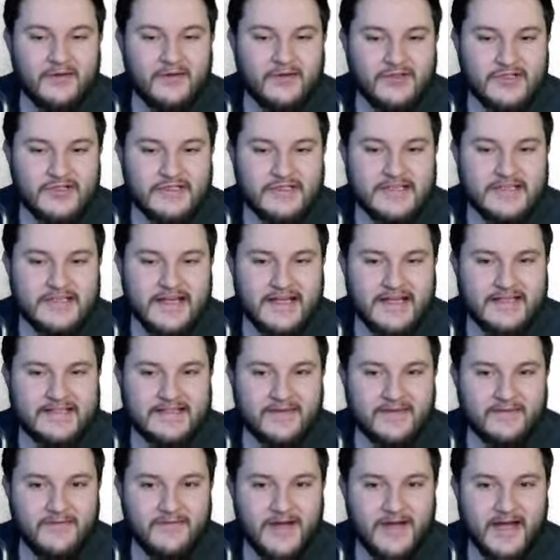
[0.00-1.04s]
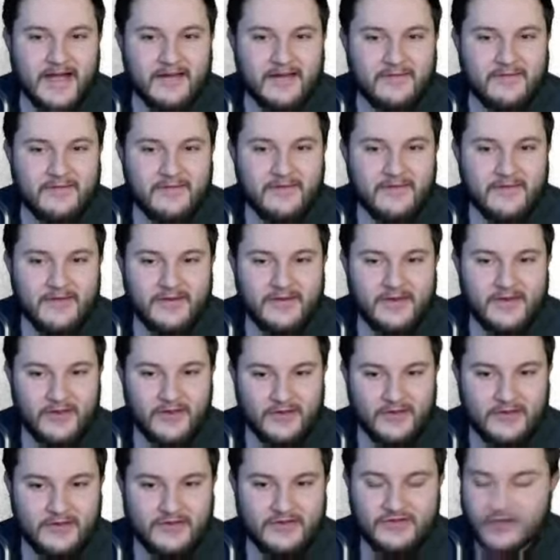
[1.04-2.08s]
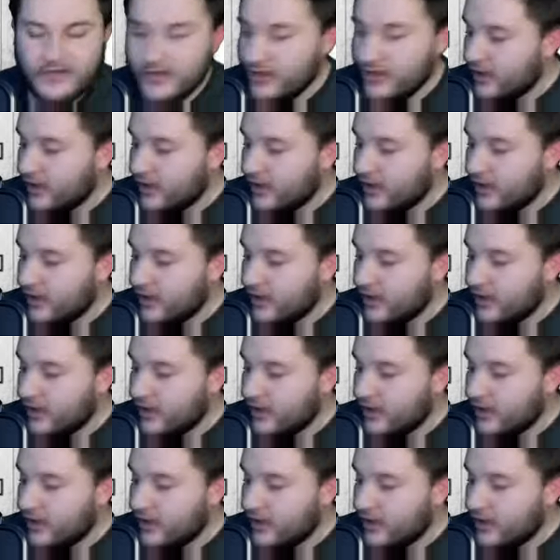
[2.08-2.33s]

which is negative 5 thirds.